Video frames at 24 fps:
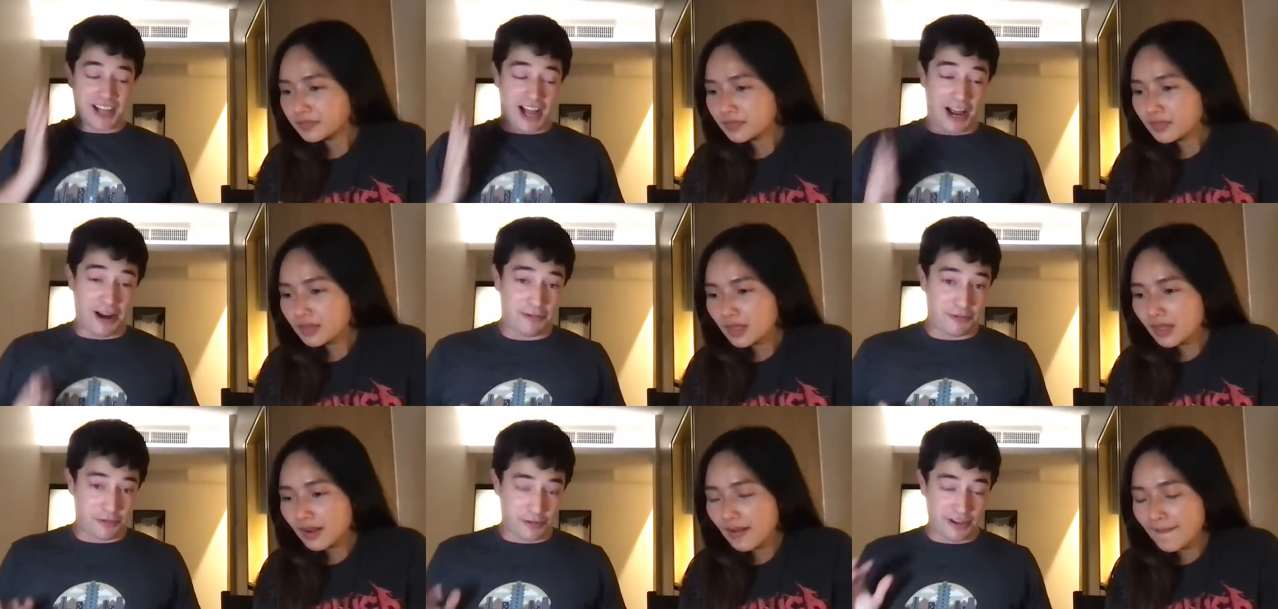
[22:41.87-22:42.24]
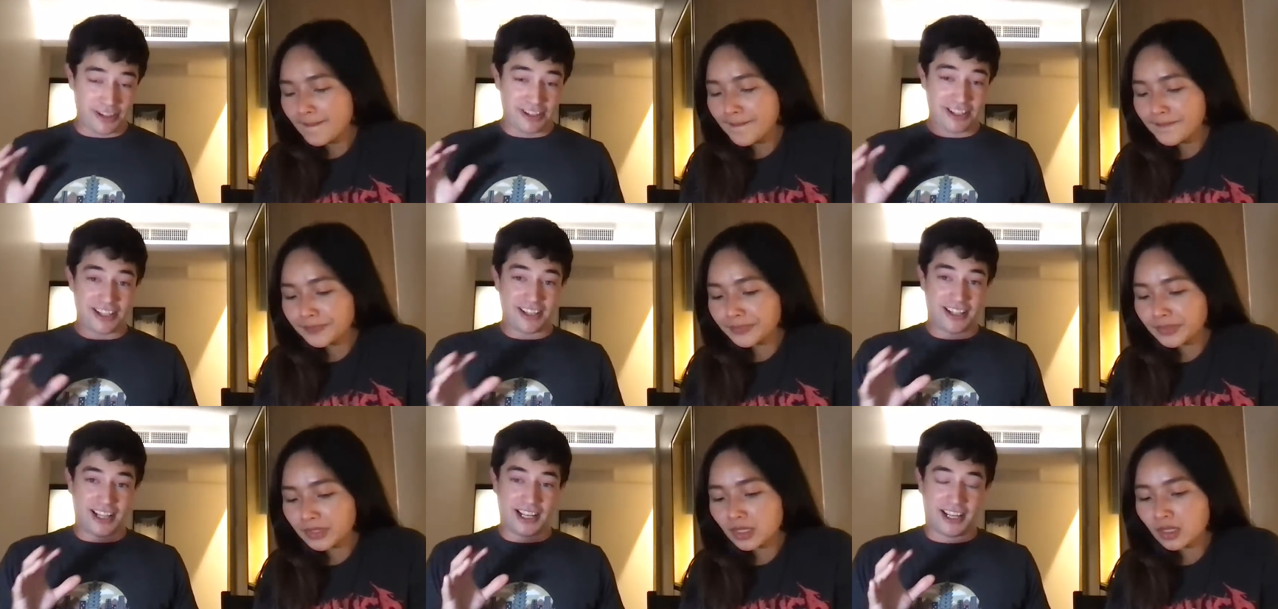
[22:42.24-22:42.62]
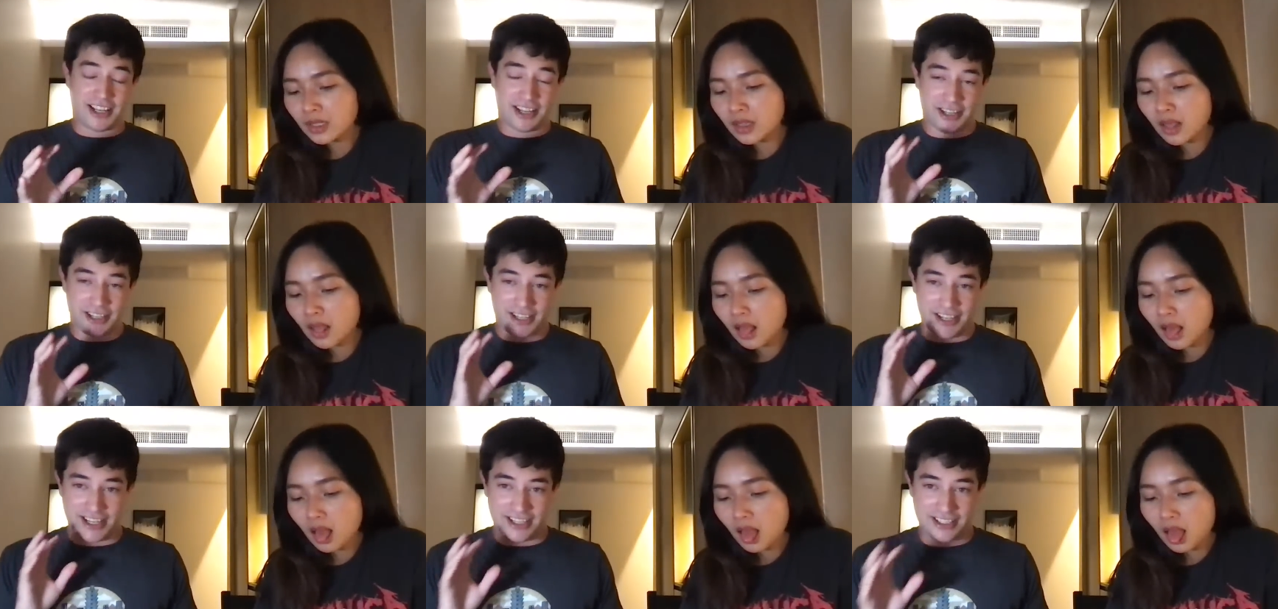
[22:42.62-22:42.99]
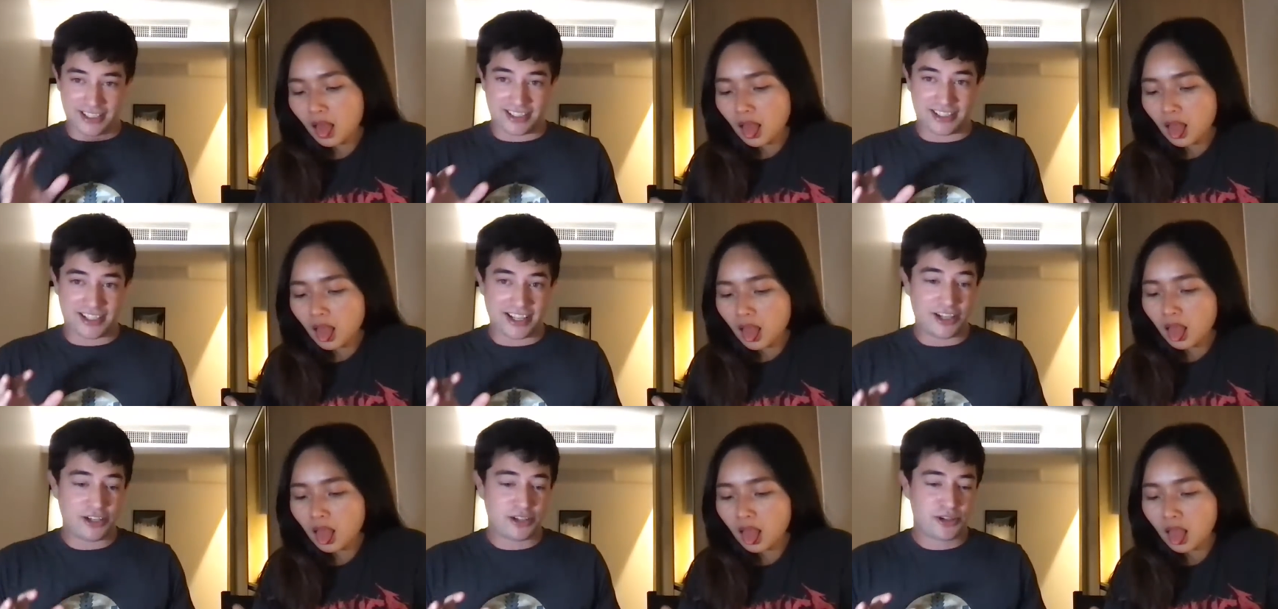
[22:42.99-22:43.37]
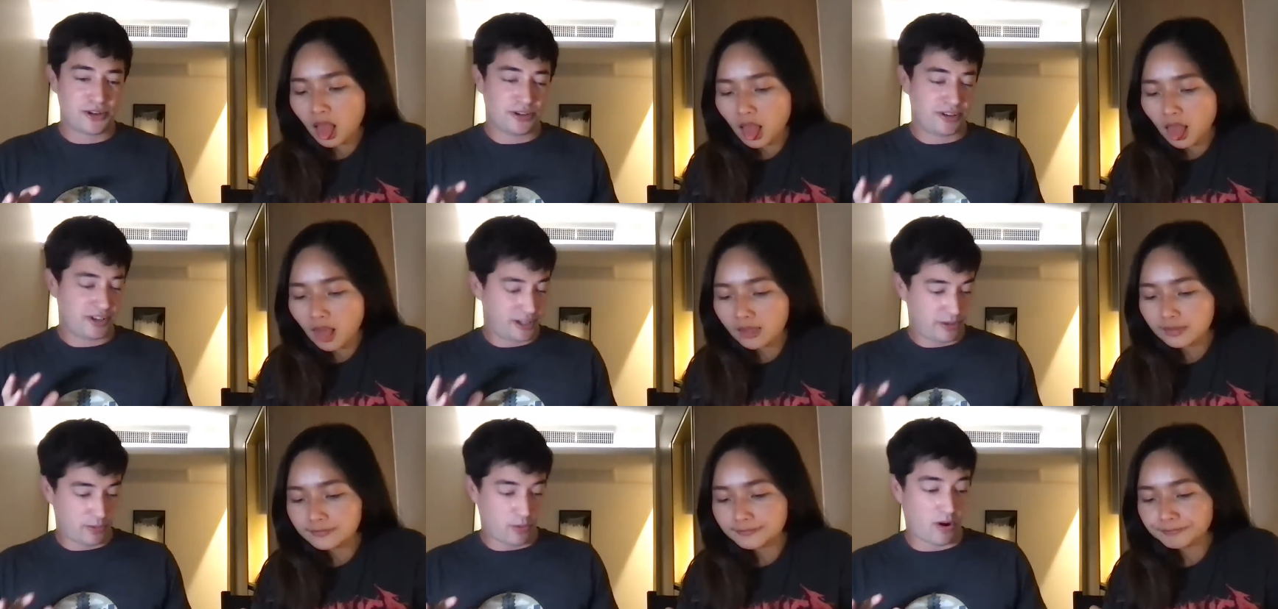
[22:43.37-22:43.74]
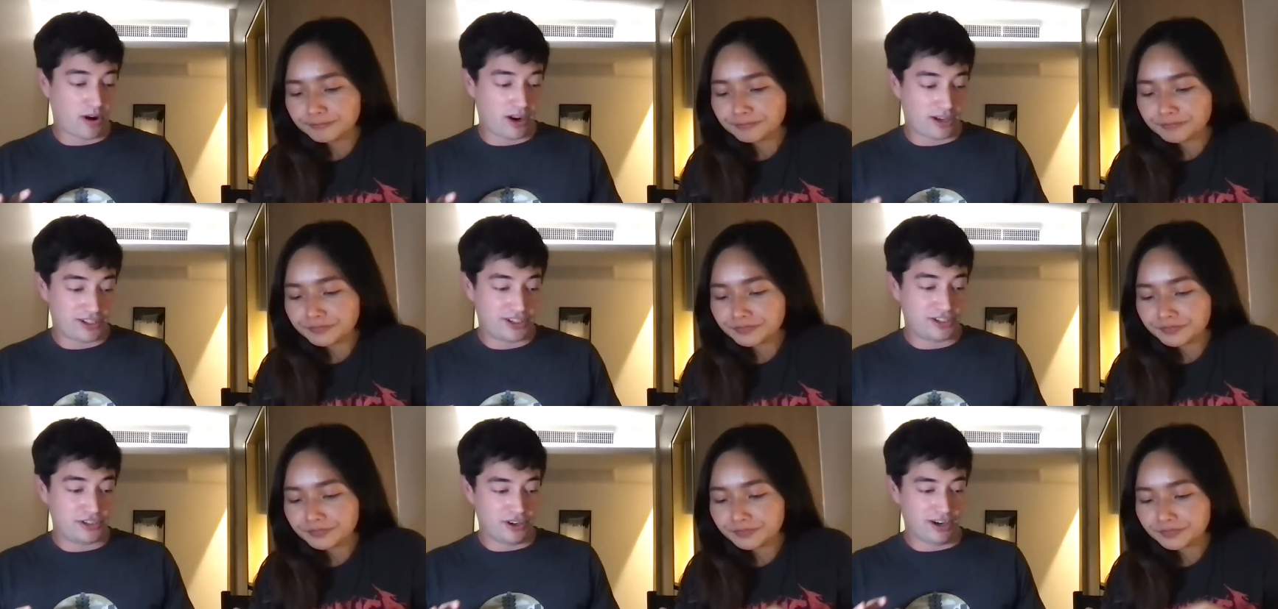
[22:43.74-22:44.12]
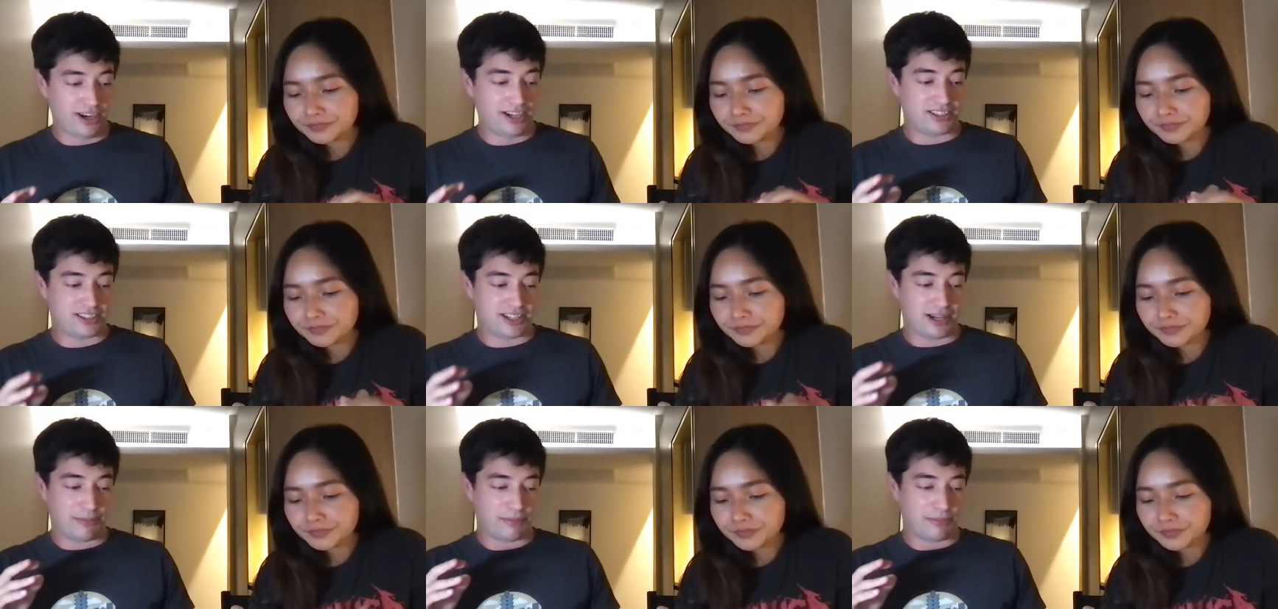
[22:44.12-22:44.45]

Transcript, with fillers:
Speaker 1: I really like instinctually want to drink